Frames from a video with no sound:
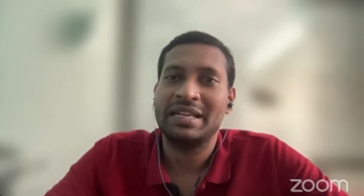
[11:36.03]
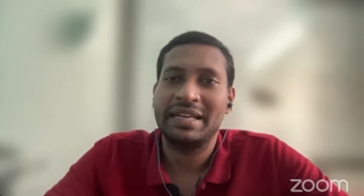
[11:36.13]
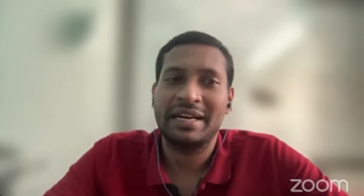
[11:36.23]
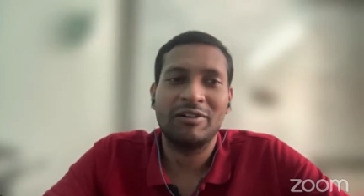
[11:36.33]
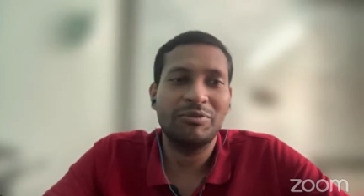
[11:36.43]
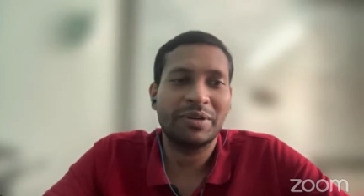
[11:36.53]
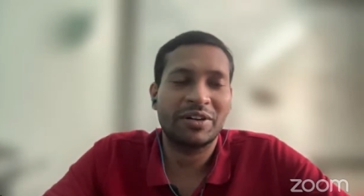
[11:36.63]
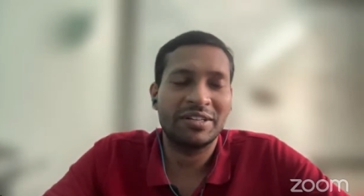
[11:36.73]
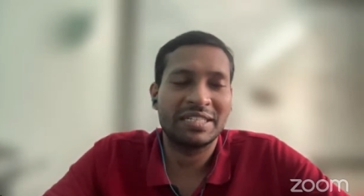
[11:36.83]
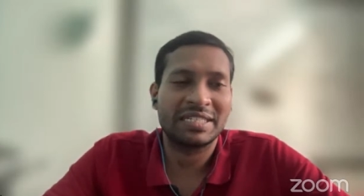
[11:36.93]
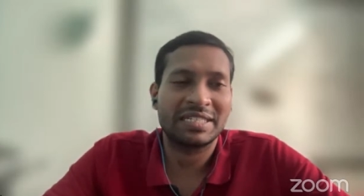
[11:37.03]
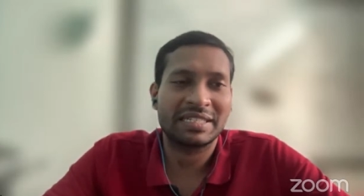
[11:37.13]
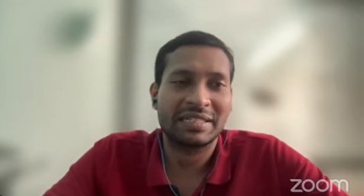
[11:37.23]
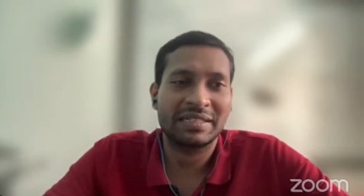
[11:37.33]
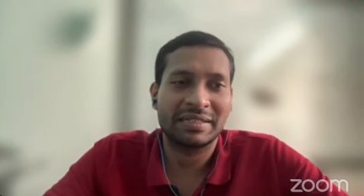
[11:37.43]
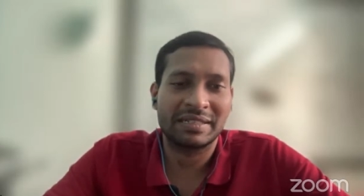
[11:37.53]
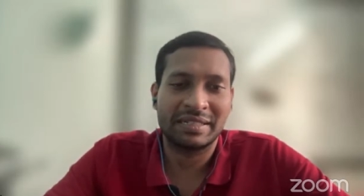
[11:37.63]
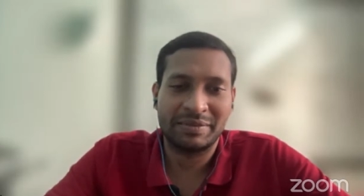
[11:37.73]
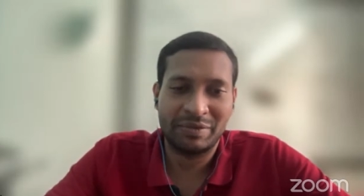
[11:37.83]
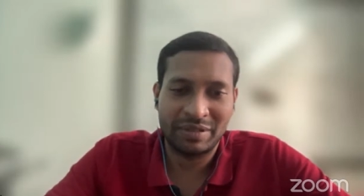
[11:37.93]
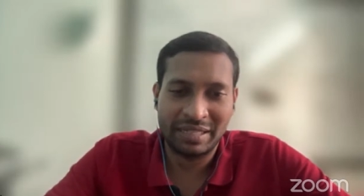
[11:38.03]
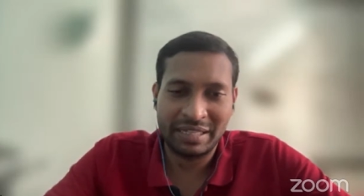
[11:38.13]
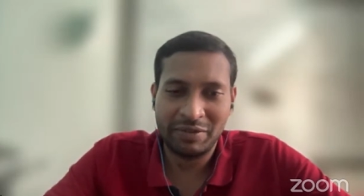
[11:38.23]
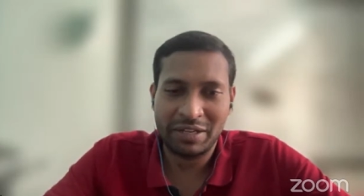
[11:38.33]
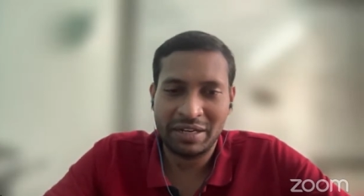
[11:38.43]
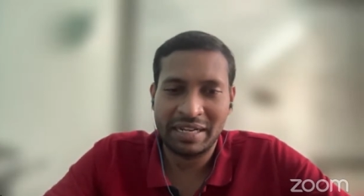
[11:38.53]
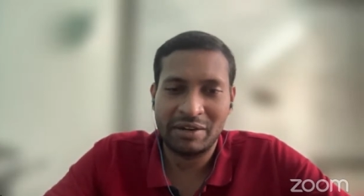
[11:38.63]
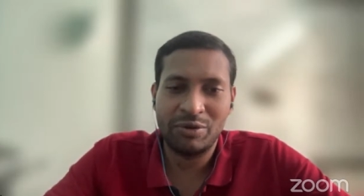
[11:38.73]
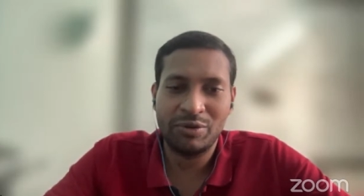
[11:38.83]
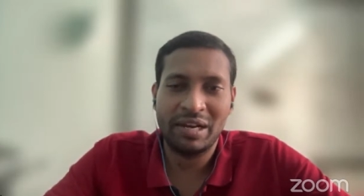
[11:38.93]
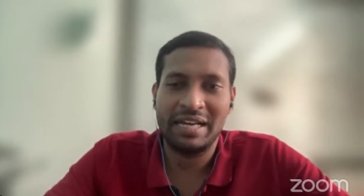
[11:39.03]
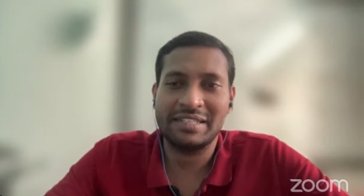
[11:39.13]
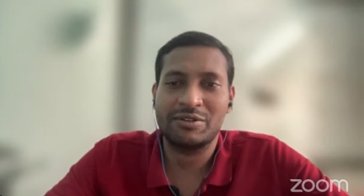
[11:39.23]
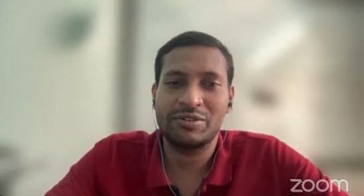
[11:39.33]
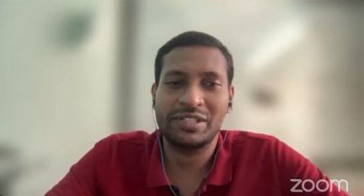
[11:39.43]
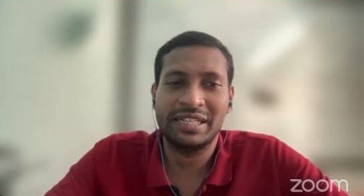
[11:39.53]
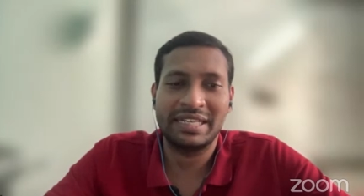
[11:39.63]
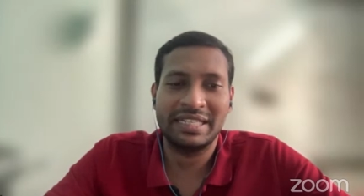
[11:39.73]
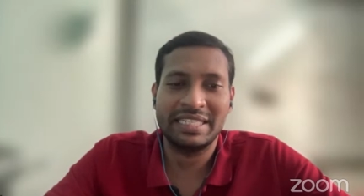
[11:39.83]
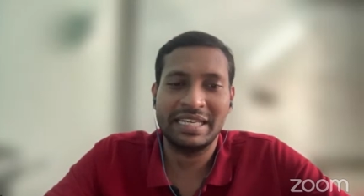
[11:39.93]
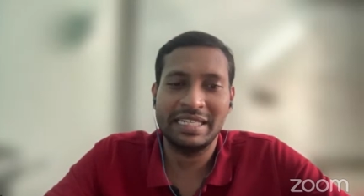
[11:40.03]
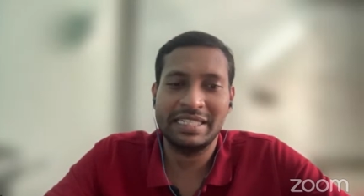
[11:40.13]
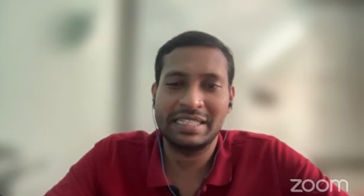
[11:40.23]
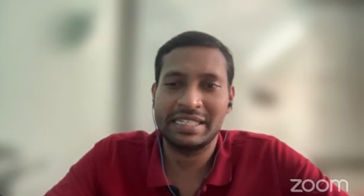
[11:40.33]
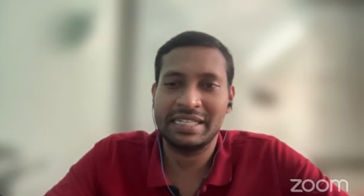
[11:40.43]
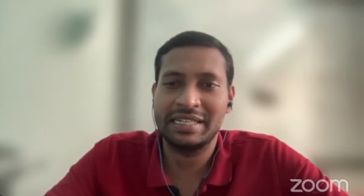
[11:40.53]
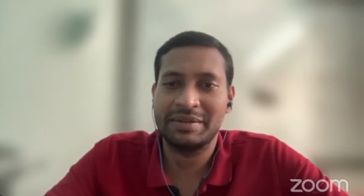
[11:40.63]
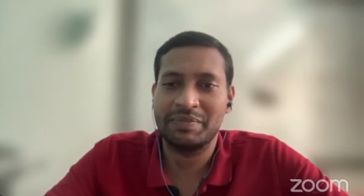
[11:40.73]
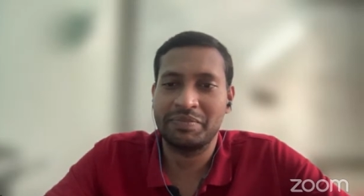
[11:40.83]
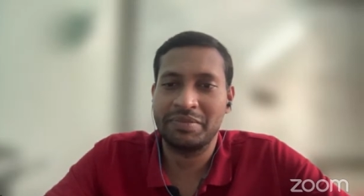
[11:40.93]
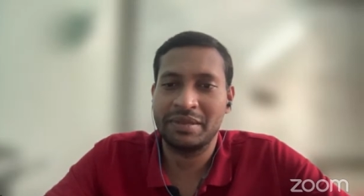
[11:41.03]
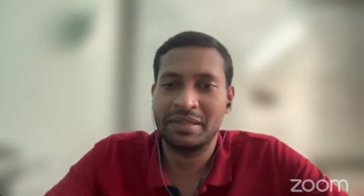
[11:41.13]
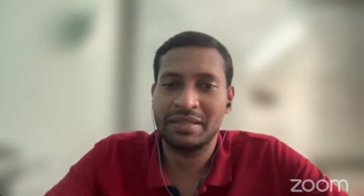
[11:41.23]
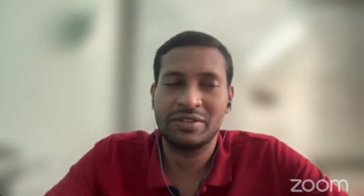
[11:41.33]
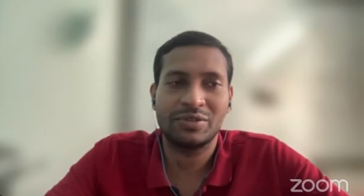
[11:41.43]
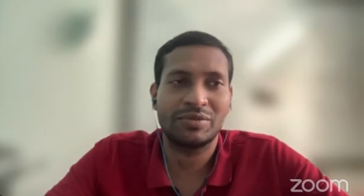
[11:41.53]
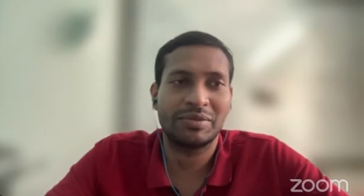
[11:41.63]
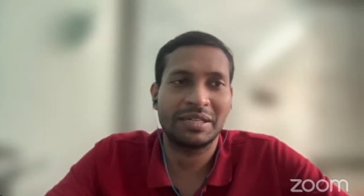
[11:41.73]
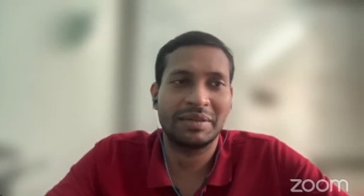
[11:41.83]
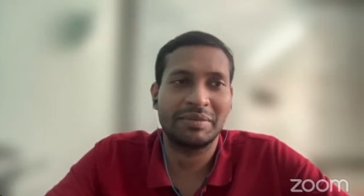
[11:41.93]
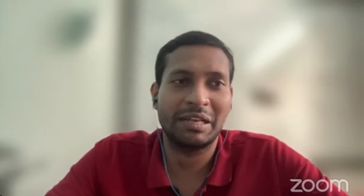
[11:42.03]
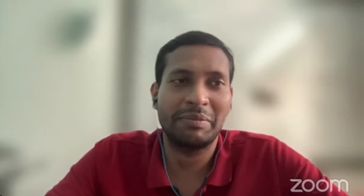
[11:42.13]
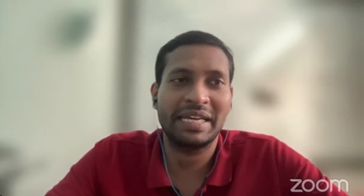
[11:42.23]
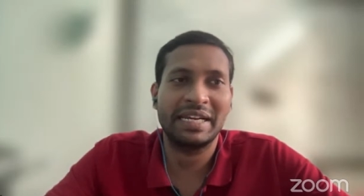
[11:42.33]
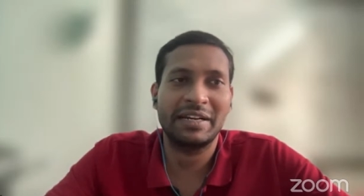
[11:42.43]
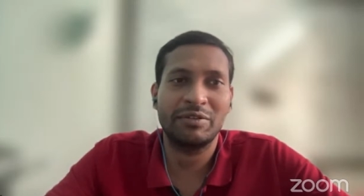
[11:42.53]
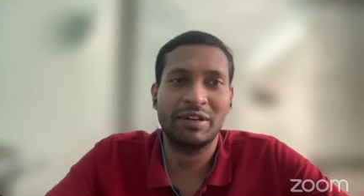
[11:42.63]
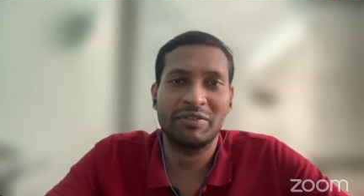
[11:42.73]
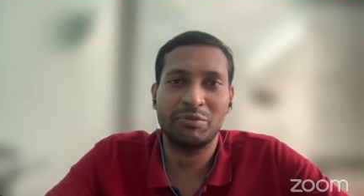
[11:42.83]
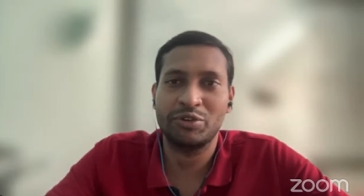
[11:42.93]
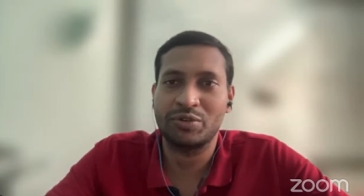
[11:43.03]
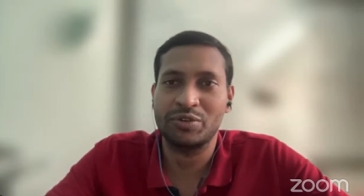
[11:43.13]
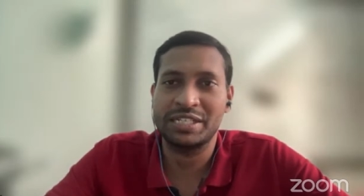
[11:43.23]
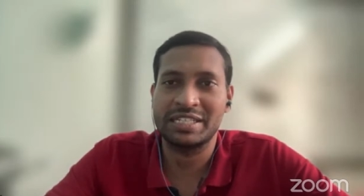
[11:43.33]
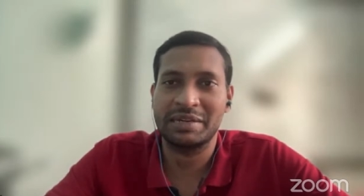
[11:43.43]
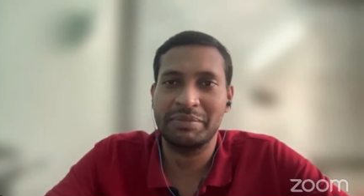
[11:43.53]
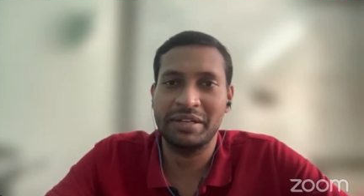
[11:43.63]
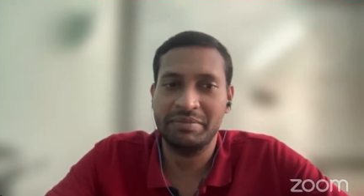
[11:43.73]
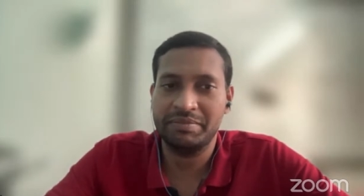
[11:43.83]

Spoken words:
now, because I think we are down to our last question at this stage. So it'll be great to have more questions come in.